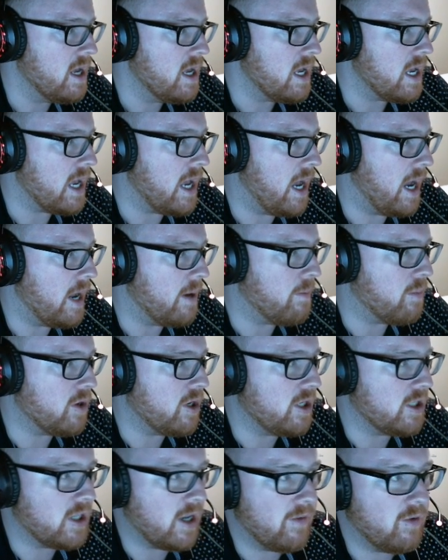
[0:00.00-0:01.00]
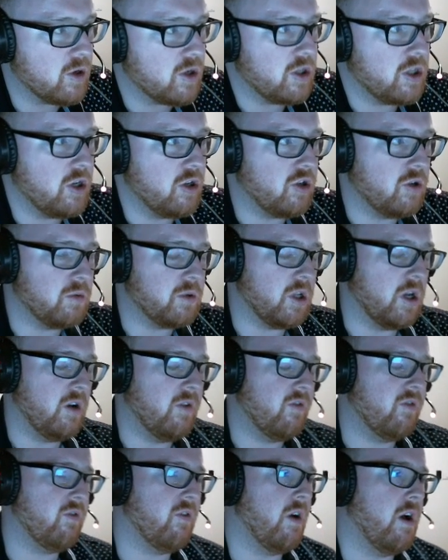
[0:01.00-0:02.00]
And please have a look at the YouTube
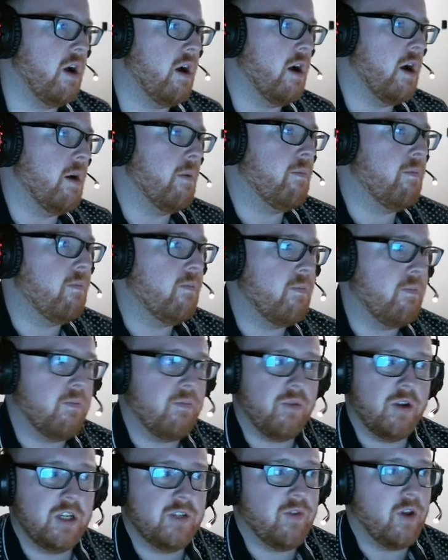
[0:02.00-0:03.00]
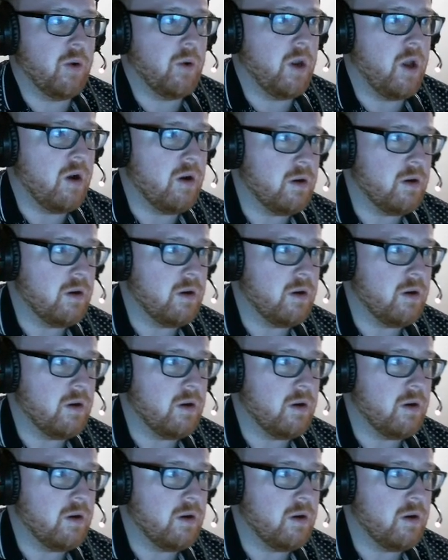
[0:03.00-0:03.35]
stuff. Please follow along.